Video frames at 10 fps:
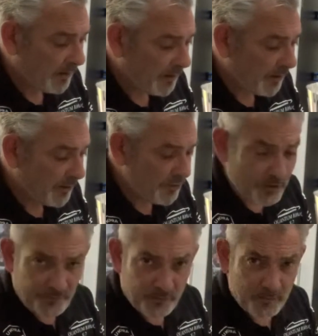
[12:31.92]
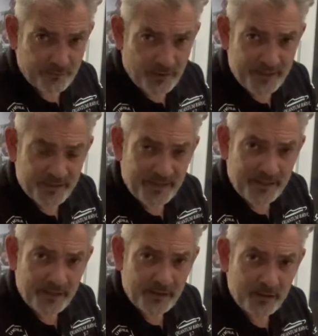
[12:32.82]
a new form of
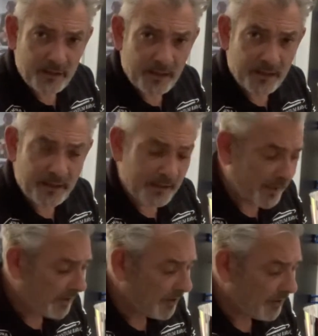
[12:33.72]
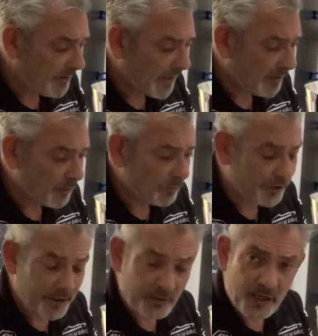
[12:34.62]
racing in the UK called
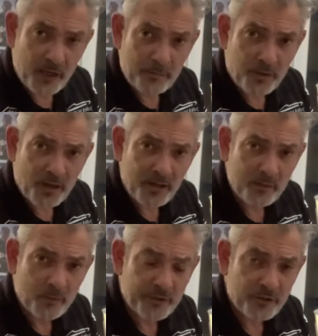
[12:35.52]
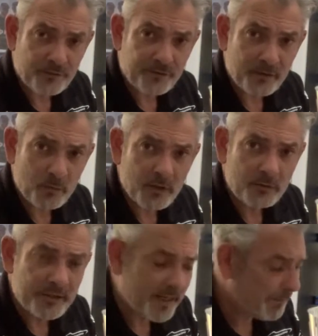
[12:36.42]
UCOPRA, which offered a
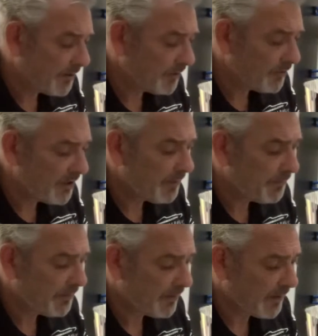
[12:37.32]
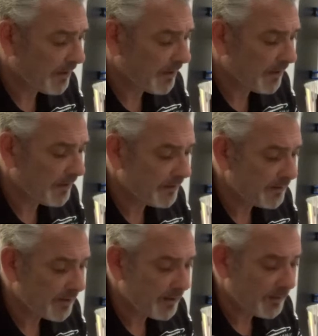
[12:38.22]
world championship, and
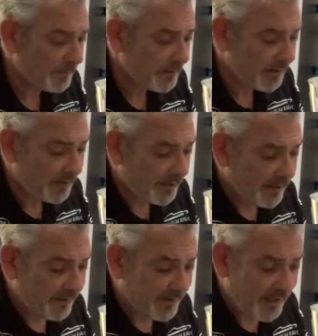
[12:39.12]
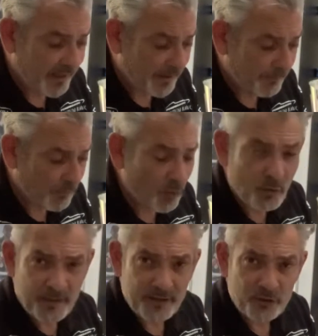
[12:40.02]
they're
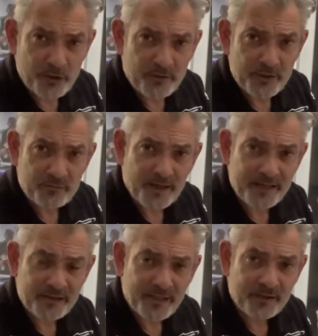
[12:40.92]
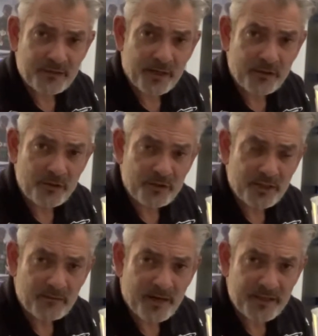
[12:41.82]
more endurance racing. So usually
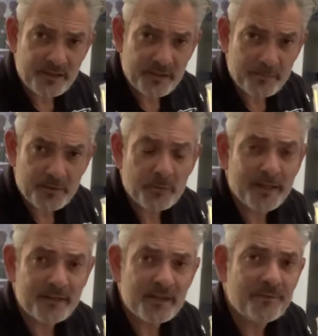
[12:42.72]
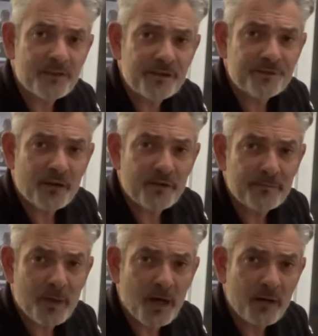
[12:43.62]
the races are between 75
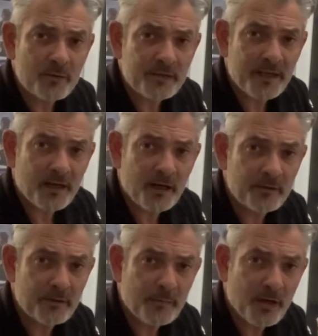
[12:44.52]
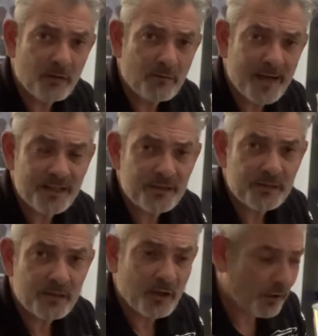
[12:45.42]
miles and a 100-mile
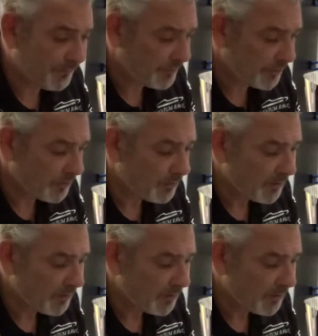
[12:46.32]
race offshore.